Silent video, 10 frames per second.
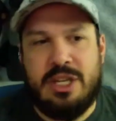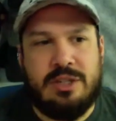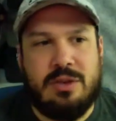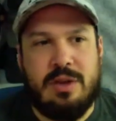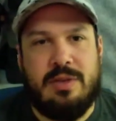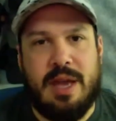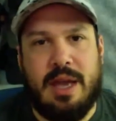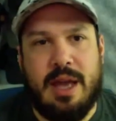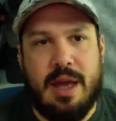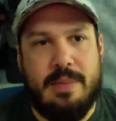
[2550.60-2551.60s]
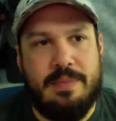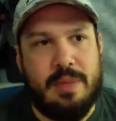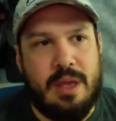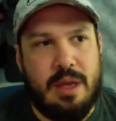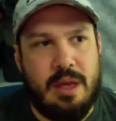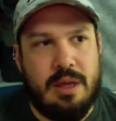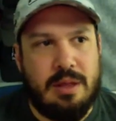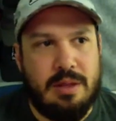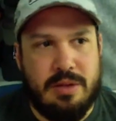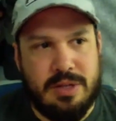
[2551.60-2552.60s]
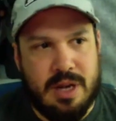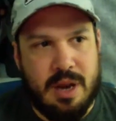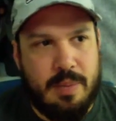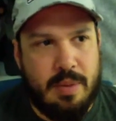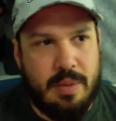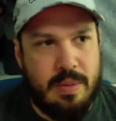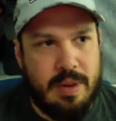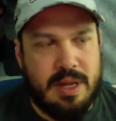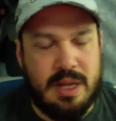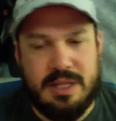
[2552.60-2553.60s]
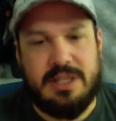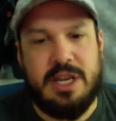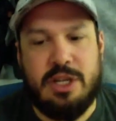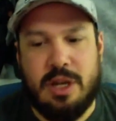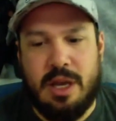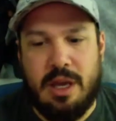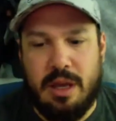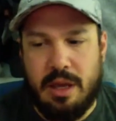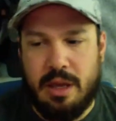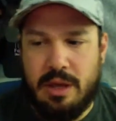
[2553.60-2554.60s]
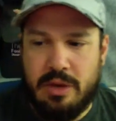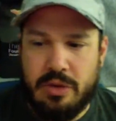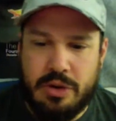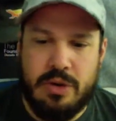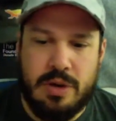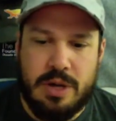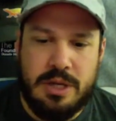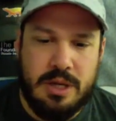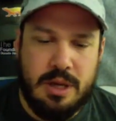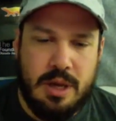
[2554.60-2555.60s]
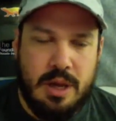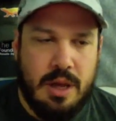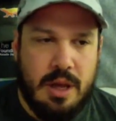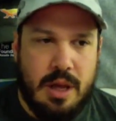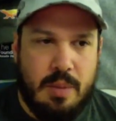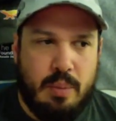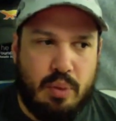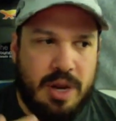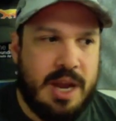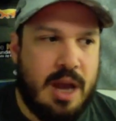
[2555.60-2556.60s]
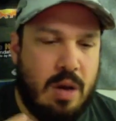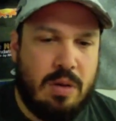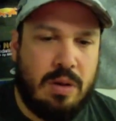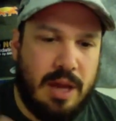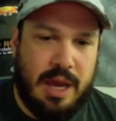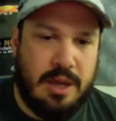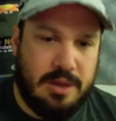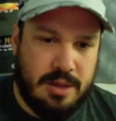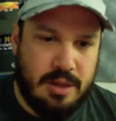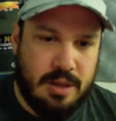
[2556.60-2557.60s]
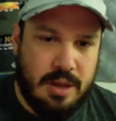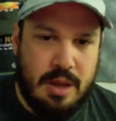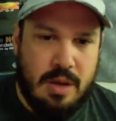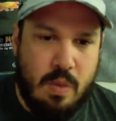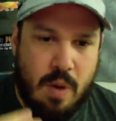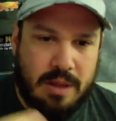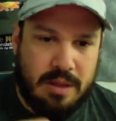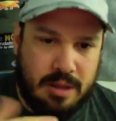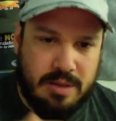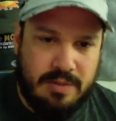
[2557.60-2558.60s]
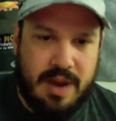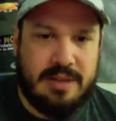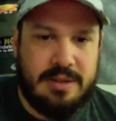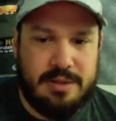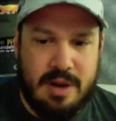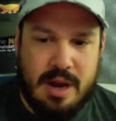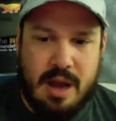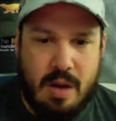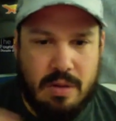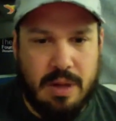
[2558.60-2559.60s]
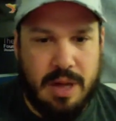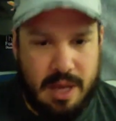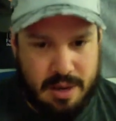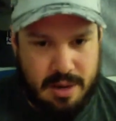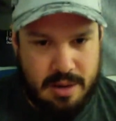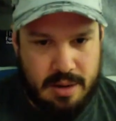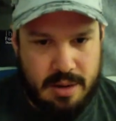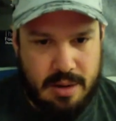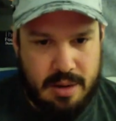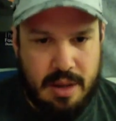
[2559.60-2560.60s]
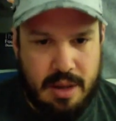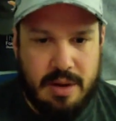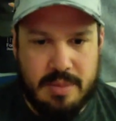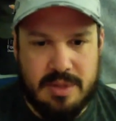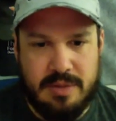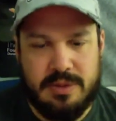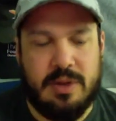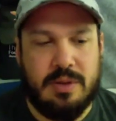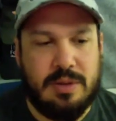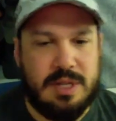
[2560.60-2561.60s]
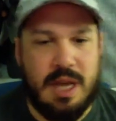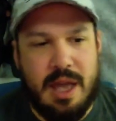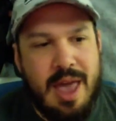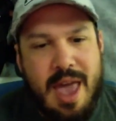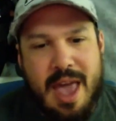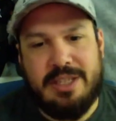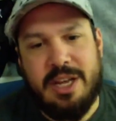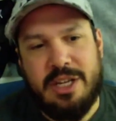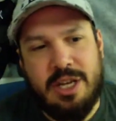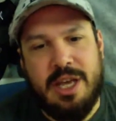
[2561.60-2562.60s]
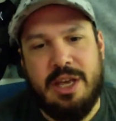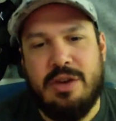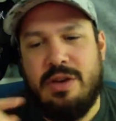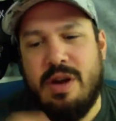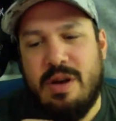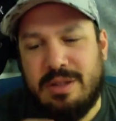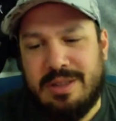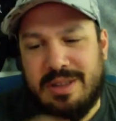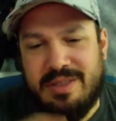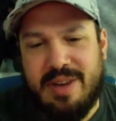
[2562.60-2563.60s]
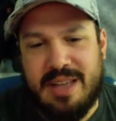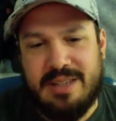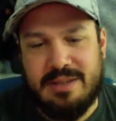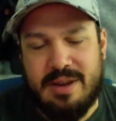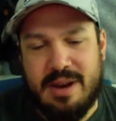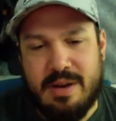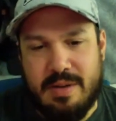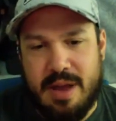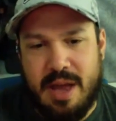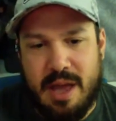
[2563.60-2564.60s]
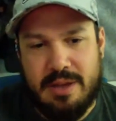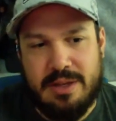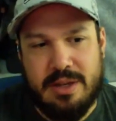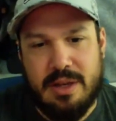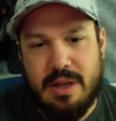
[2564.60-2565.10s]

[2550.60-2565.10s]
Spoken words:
just sort of like there's a couple. It's essentially, you could pre-calculate what the device is going to calculate in terms of. So say essentially, that the device is going to create